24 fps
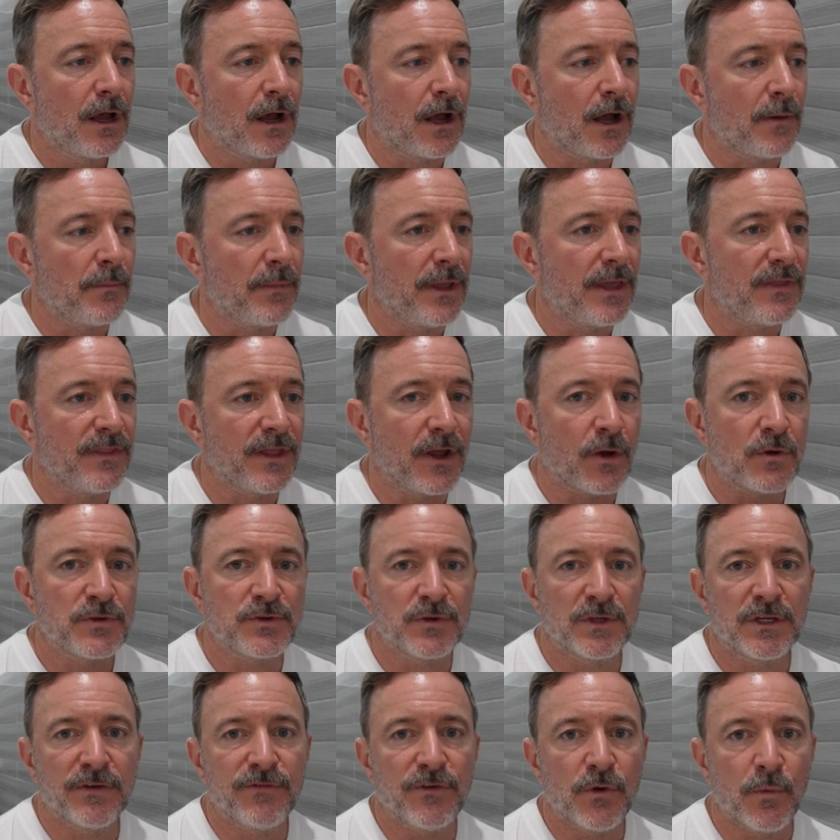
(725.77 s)
And they
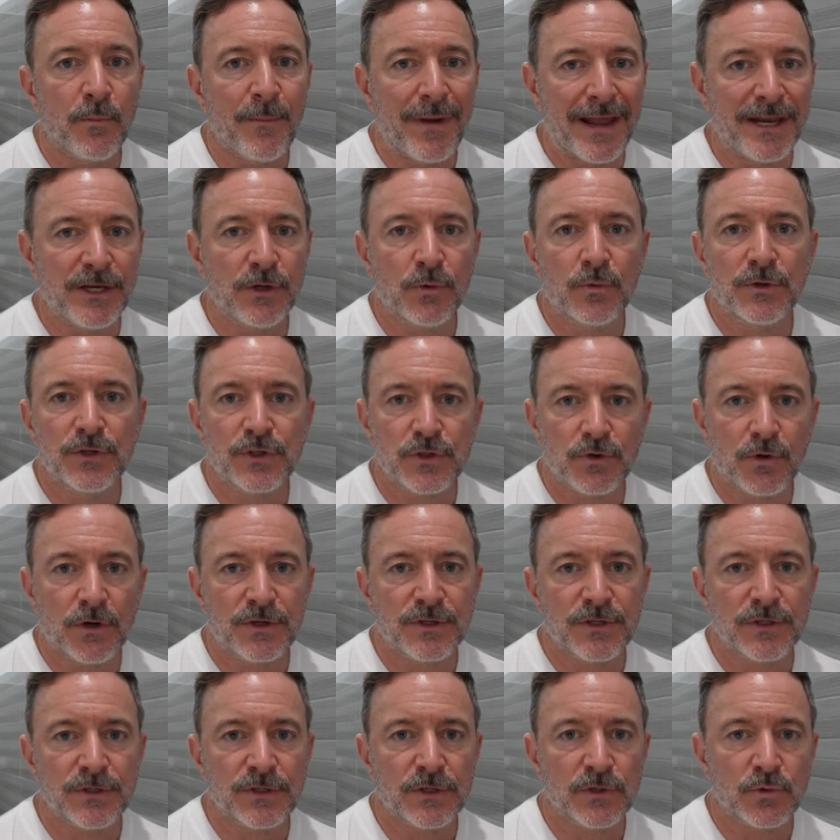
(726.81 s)
also give you manual
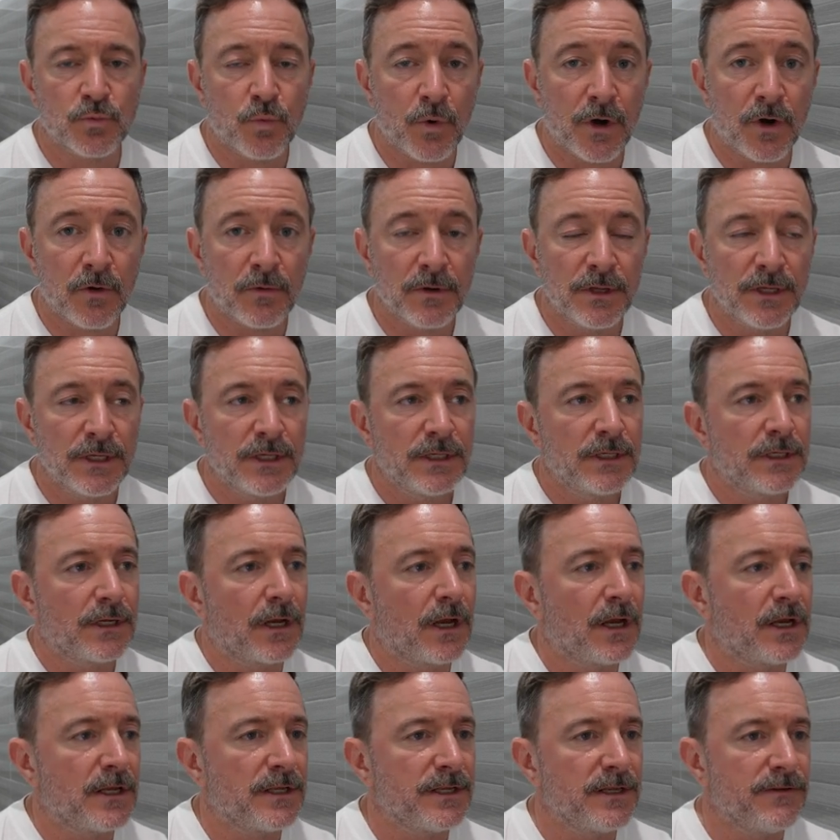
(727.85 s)
instructions as well.
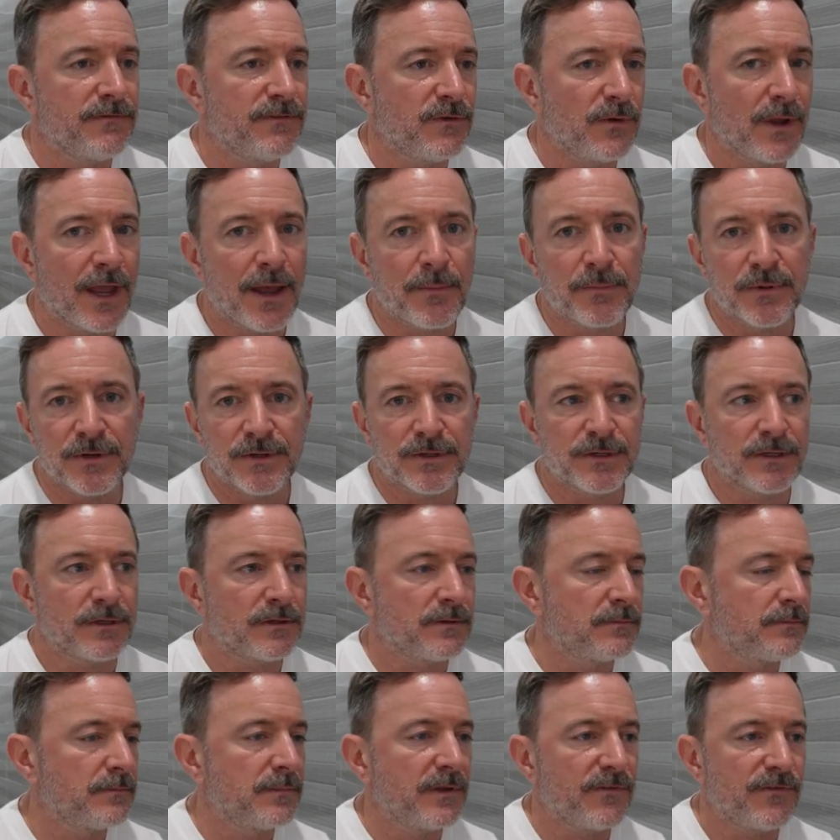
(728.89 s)
If you
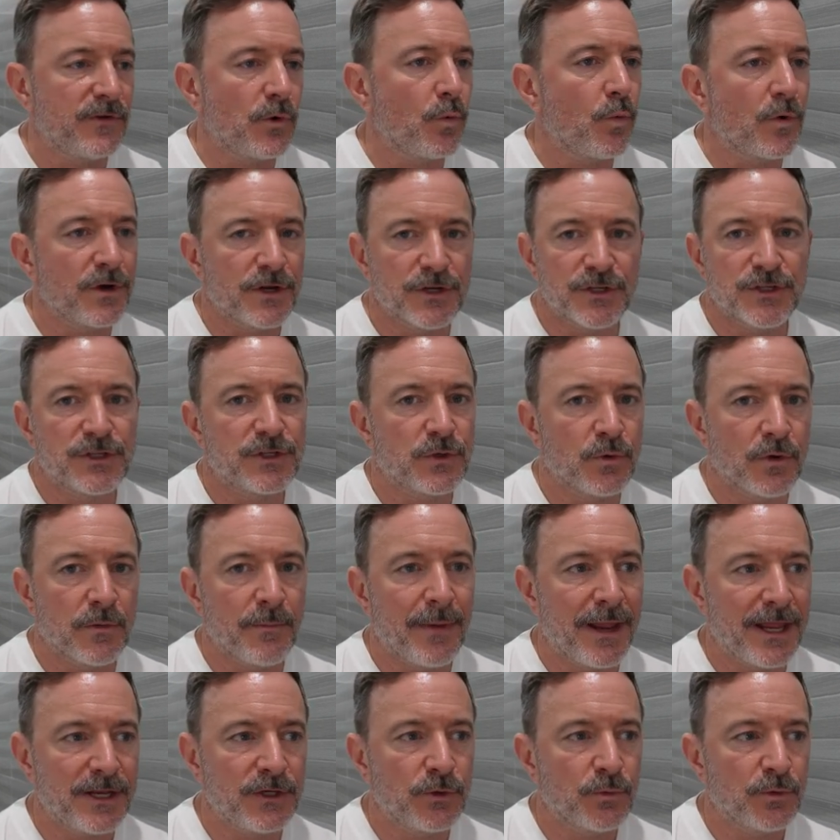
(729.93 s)
want to just do it
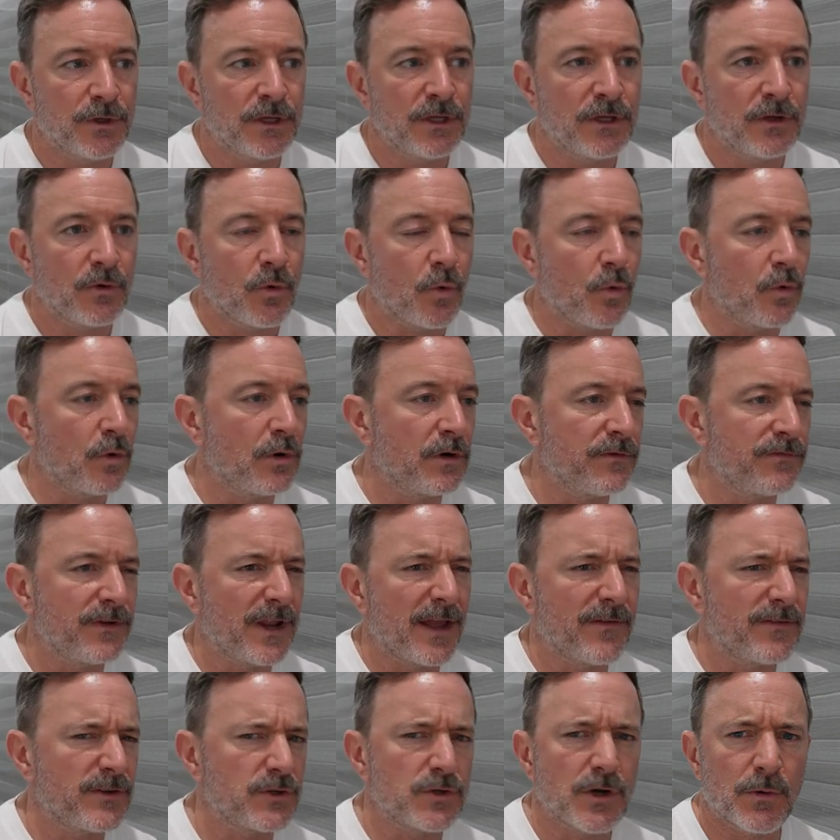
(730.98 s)
manually, or if you're
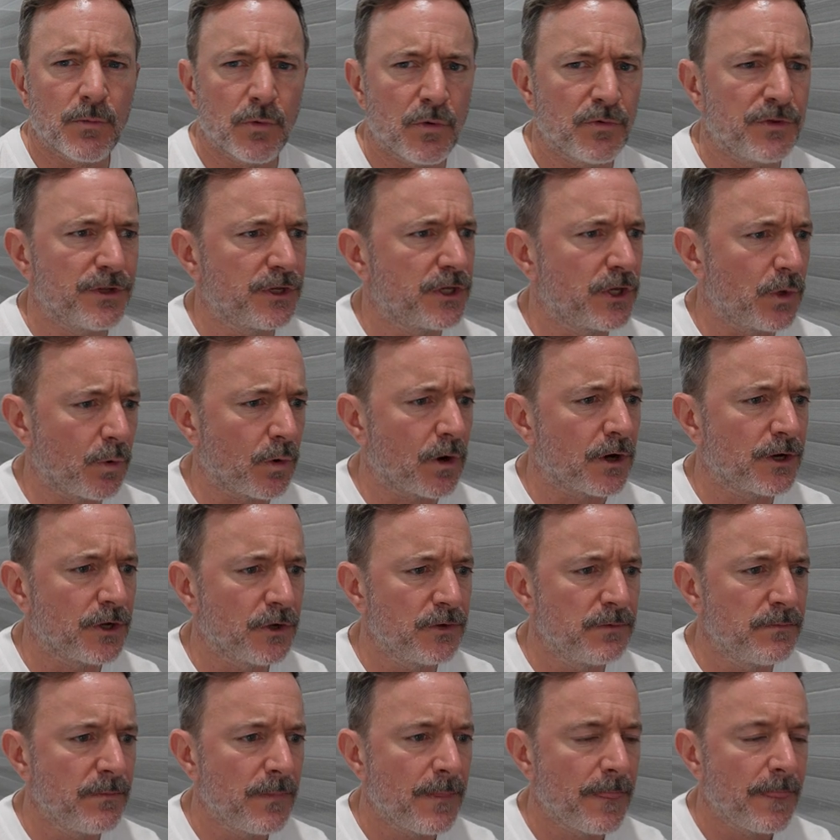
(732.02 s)
having trouble with the QR
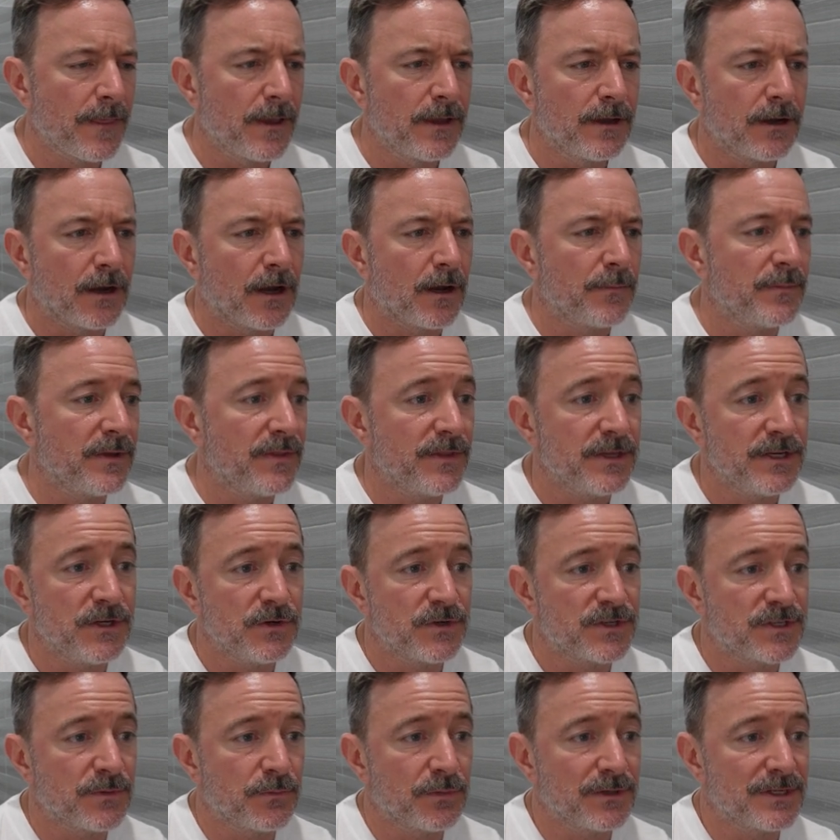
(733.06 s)
code. And then you
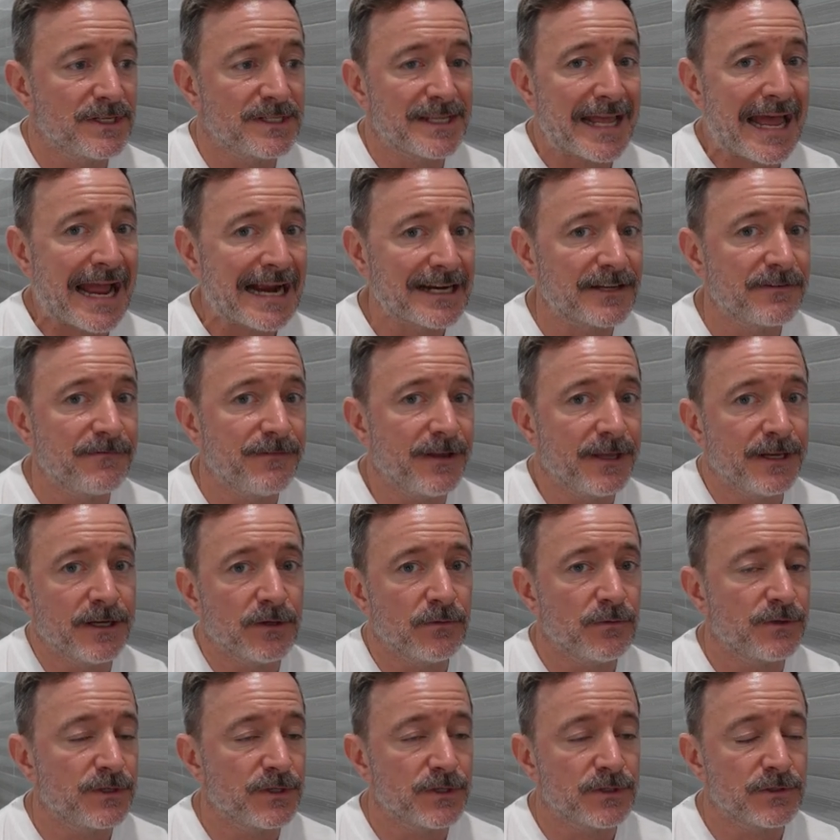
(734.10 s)
simply just activate it,
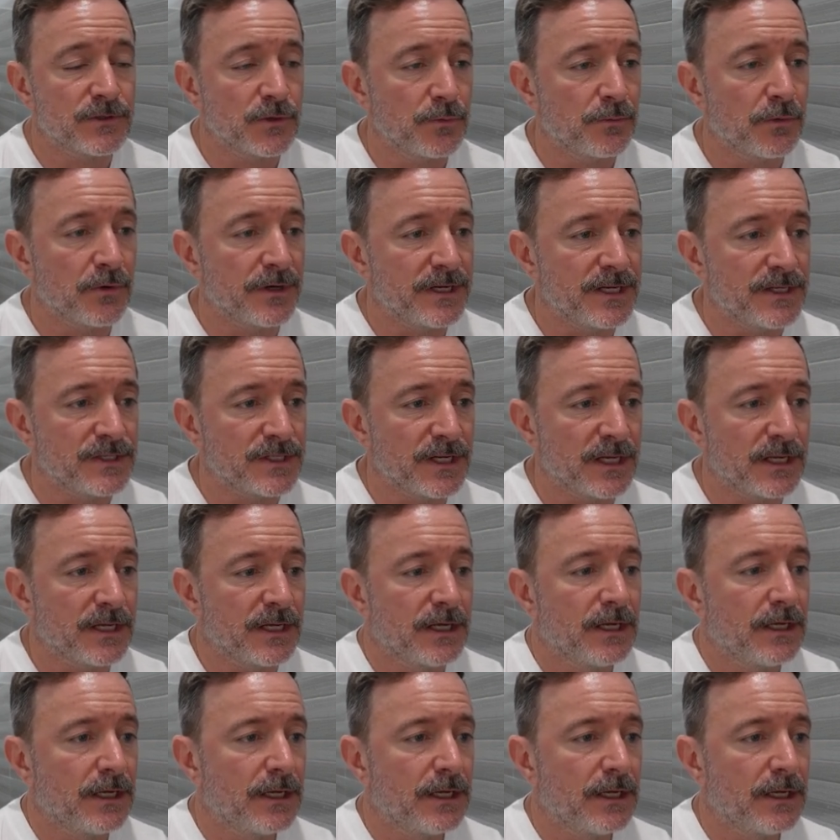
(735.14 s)
which is super easy.